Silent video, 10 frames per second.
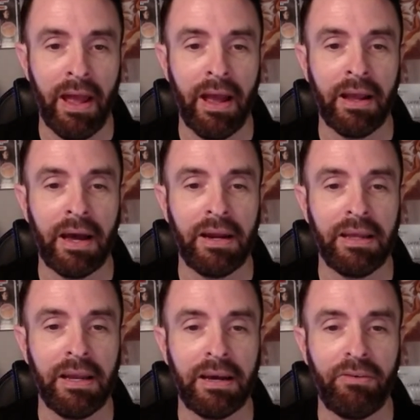and got a
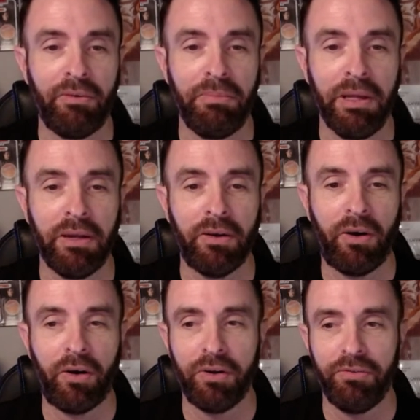kick out of him being
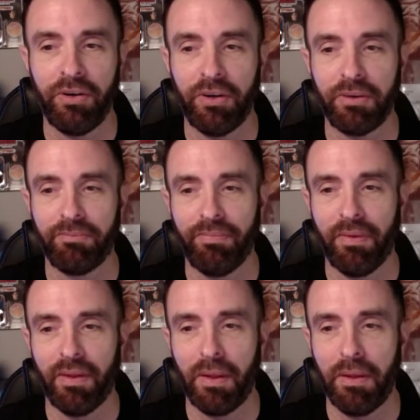hard of hearing.
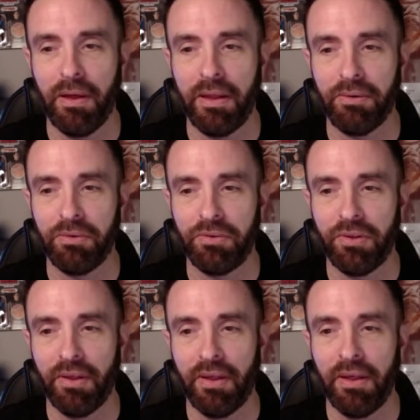Yeah, that was
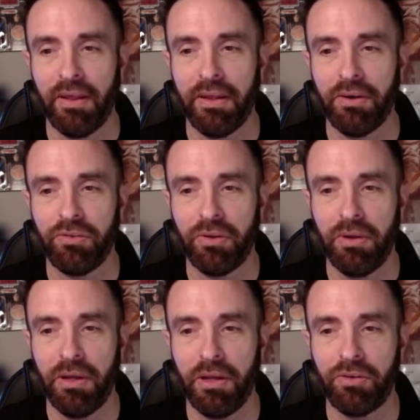an
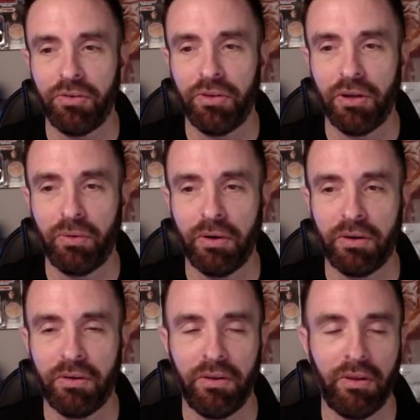interesting,
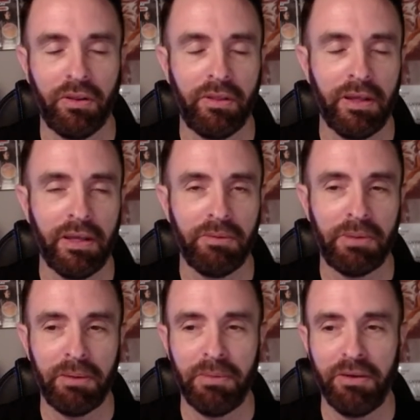quick thinking
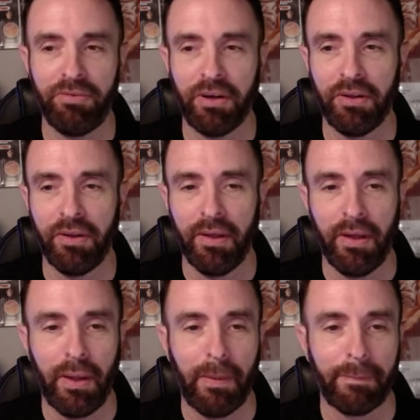by Mayfeld.
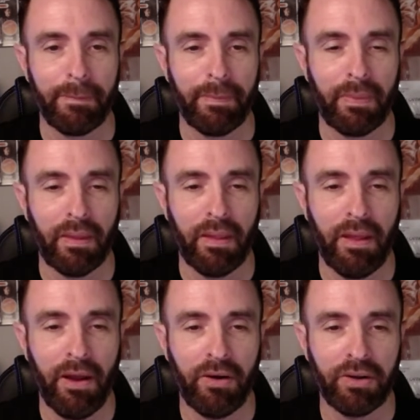
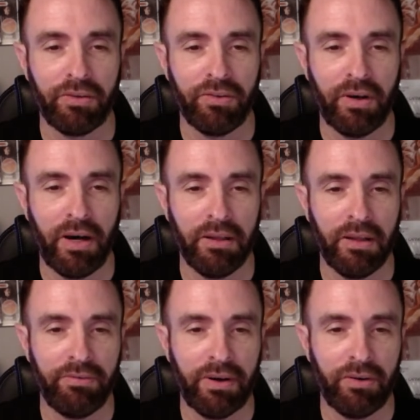Eric's, I
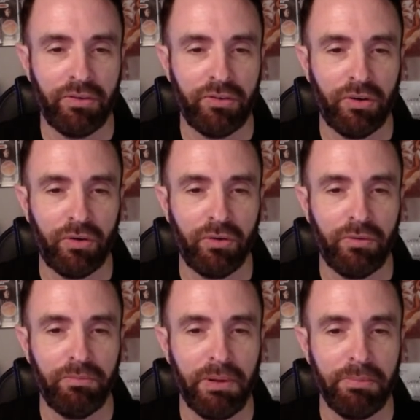love how it
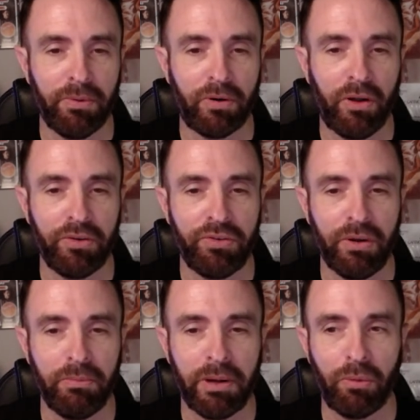showed people are all the same
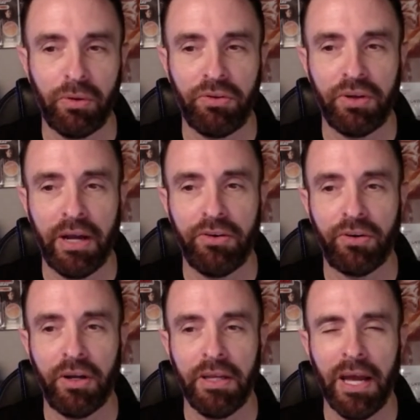no matter what side you're
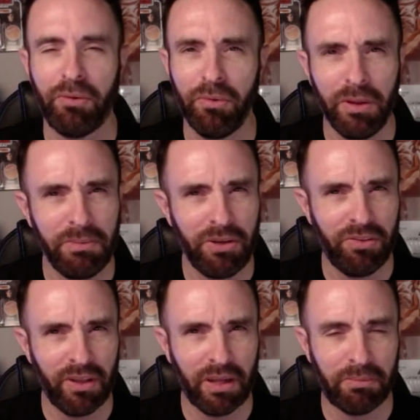on. Yeah, it really made you
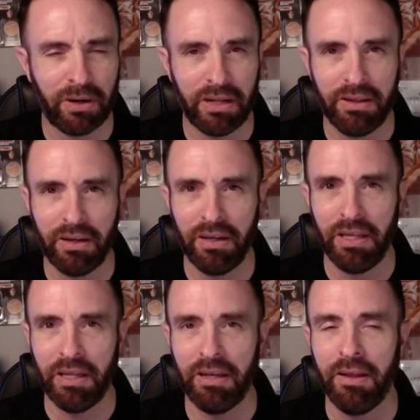think about
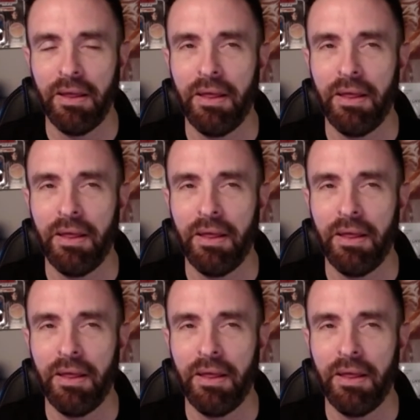identity and,